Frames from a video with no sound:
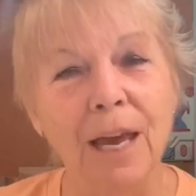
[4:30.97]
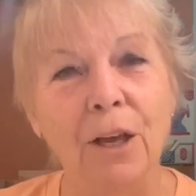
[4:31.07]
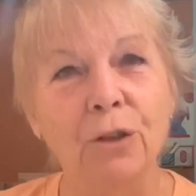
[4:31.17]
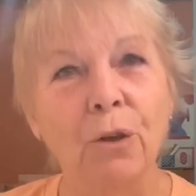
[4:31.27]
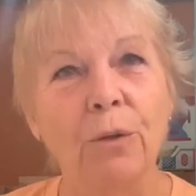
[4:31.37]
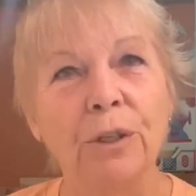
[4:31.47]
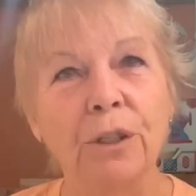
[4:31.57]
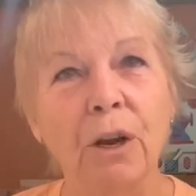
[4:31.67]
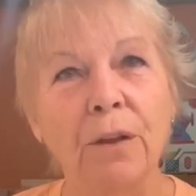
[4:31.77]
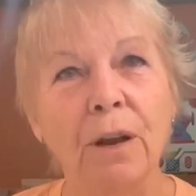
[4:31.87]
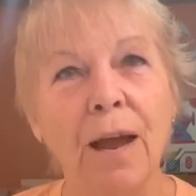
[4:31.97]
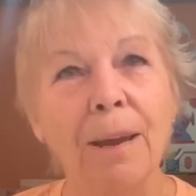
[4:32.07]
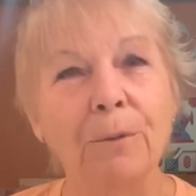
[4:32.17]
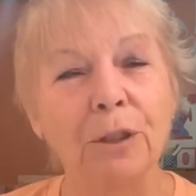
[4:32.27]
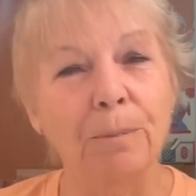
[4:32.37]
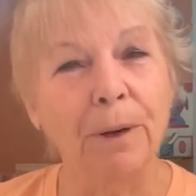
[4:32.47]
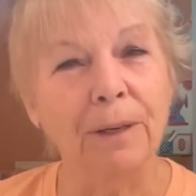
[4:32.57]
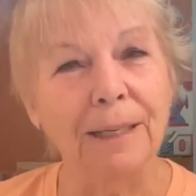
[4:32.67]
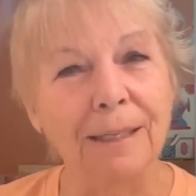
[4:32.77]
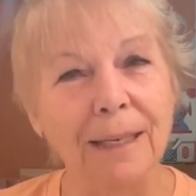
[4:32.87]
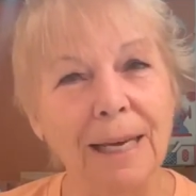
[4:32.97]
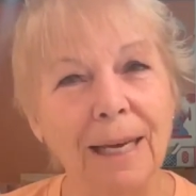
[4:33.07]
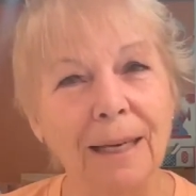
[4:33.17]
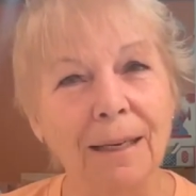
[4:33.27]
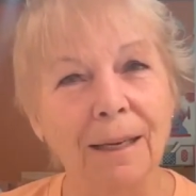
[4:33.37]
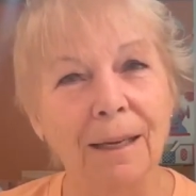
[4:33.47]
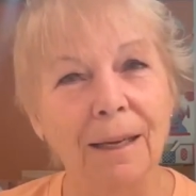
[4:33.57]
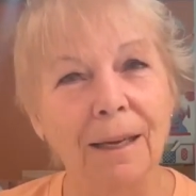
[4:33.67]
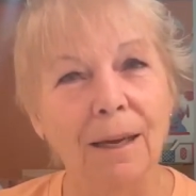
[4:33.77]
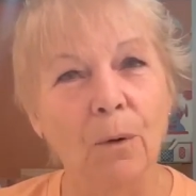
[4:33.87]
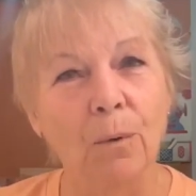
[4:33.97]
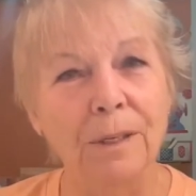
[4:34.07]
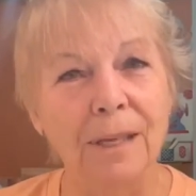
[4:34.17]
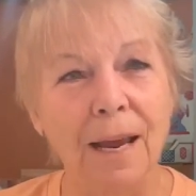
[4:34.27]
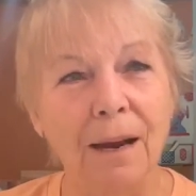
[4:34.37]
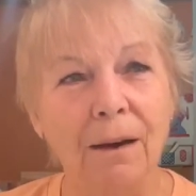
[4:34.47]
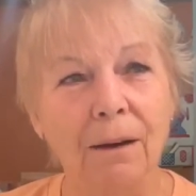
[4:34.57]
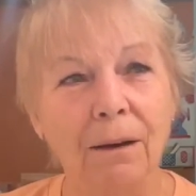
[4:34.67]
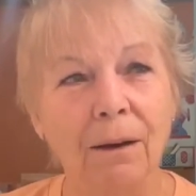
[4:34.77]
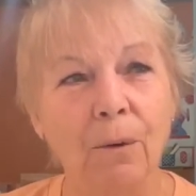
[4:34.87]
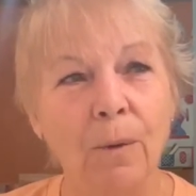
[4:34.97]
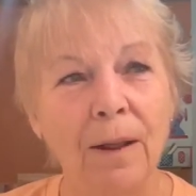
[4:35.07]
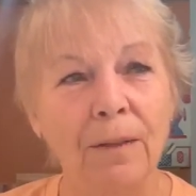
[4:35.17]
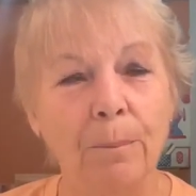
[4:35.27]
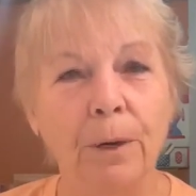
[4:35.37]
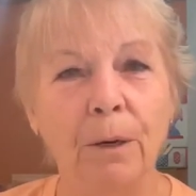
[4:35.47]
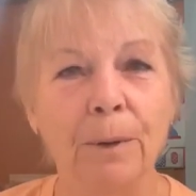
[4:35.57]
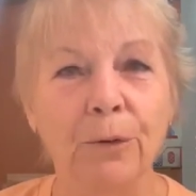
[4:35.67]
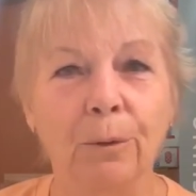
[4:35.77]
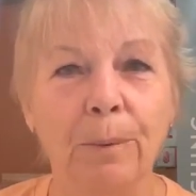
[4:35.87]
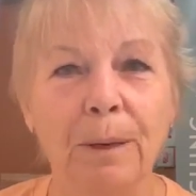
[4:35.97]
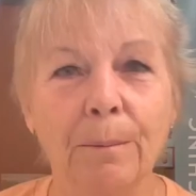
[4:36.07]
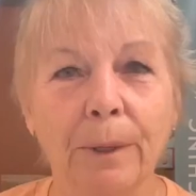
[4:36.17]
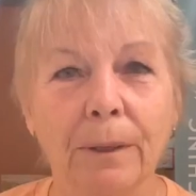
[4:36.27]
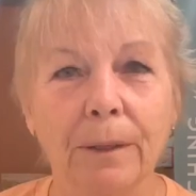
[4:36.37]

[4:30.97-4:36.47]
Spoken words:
So the star that I'm just barely seeing was there when the pyramids were being built.